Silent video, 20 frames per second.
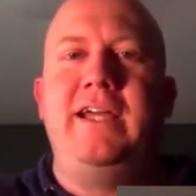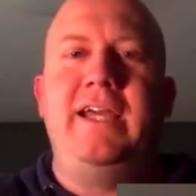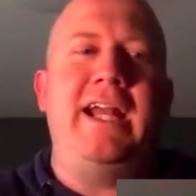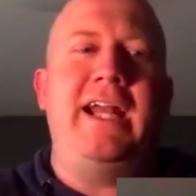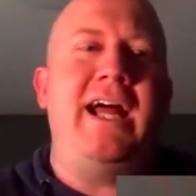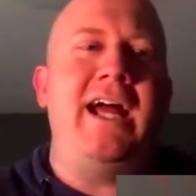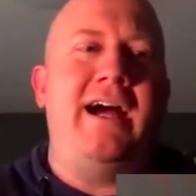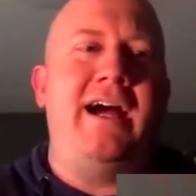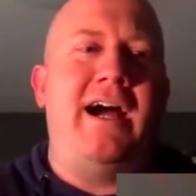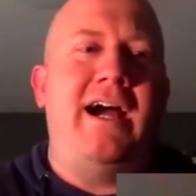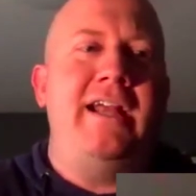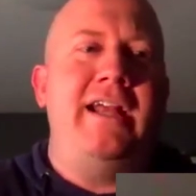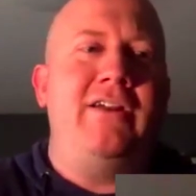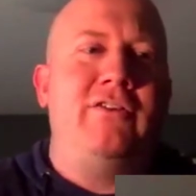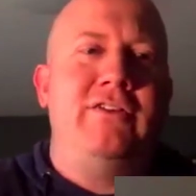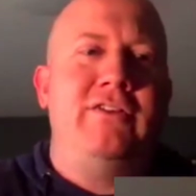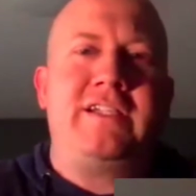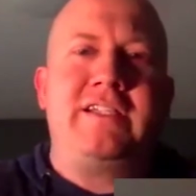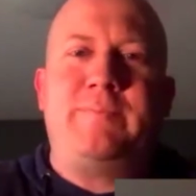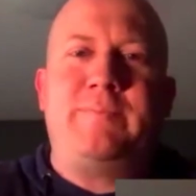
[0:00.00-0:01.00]
I
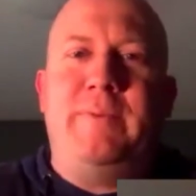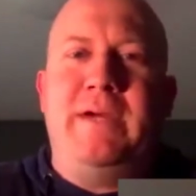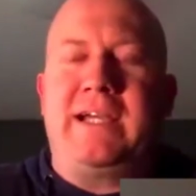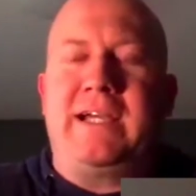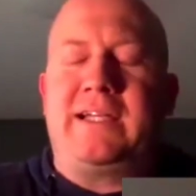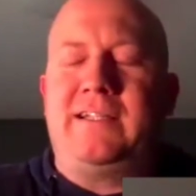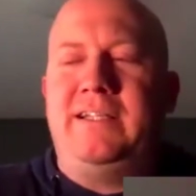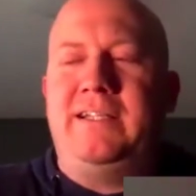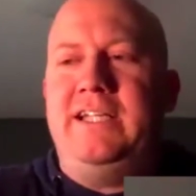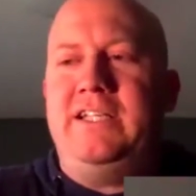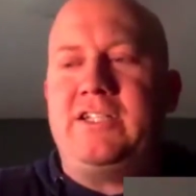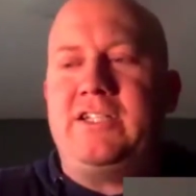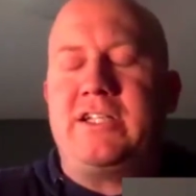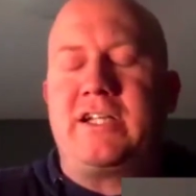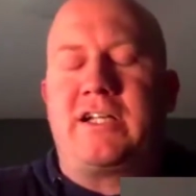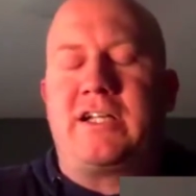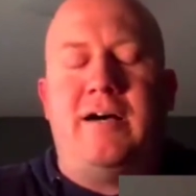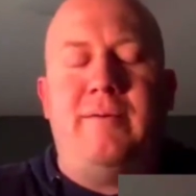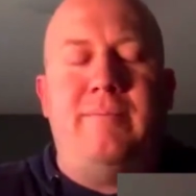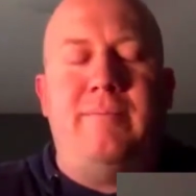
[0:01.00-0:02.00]
don't expect Leach to
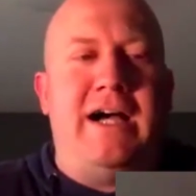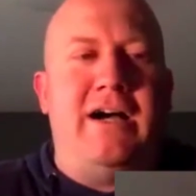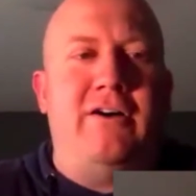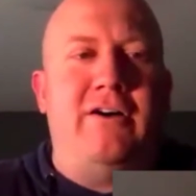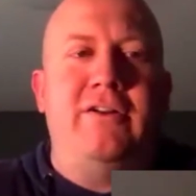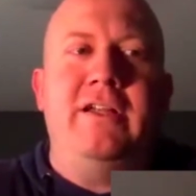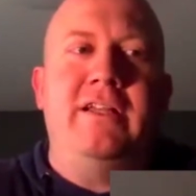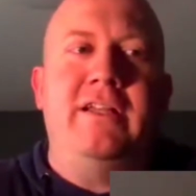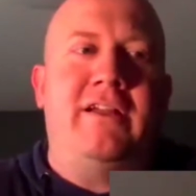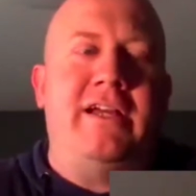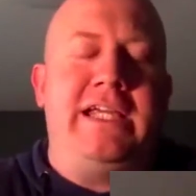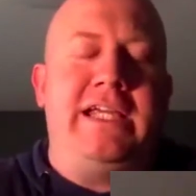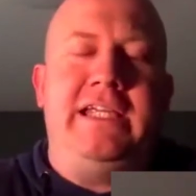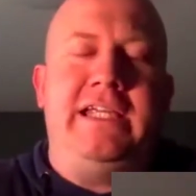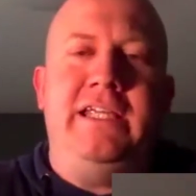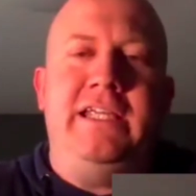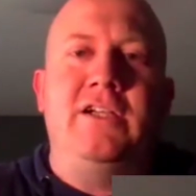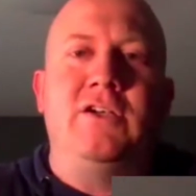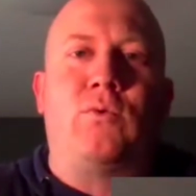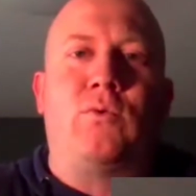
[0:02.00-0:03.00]
come out in like
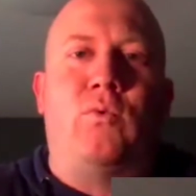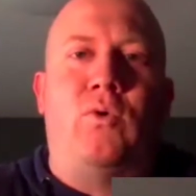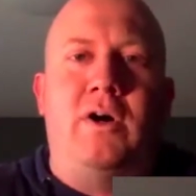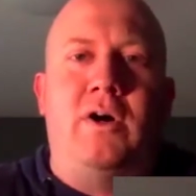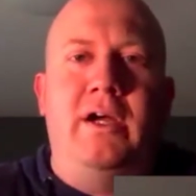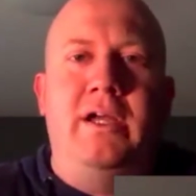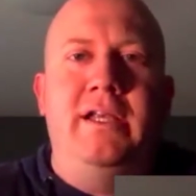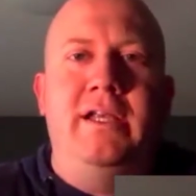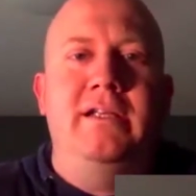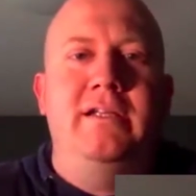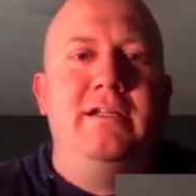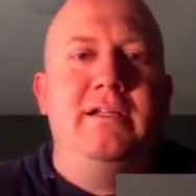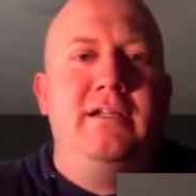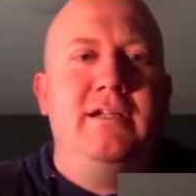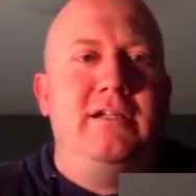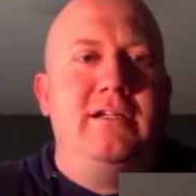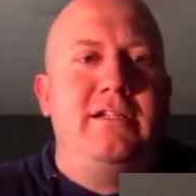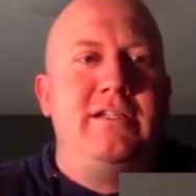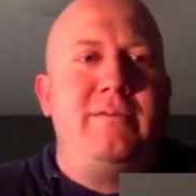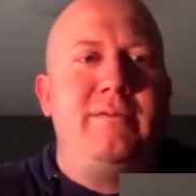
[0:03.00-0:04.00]
year one
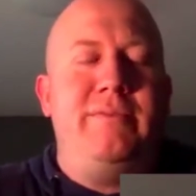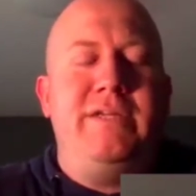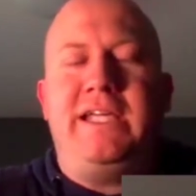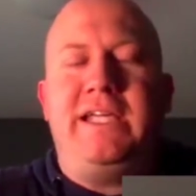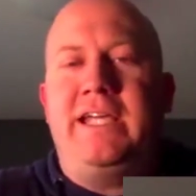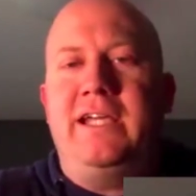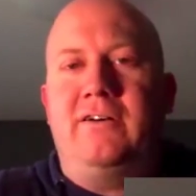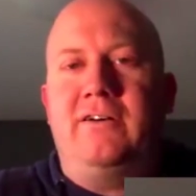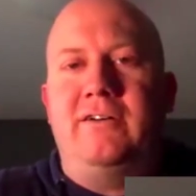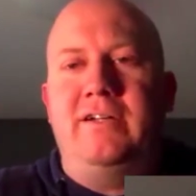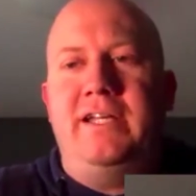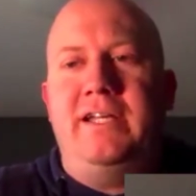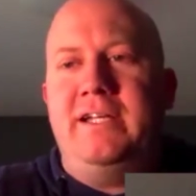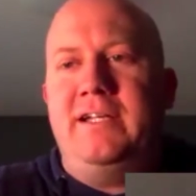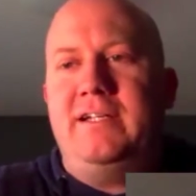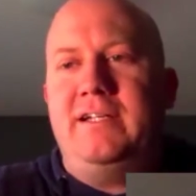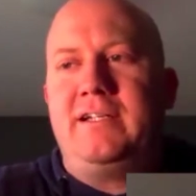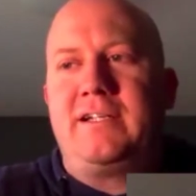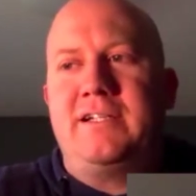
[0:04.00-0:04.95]
to be killing it,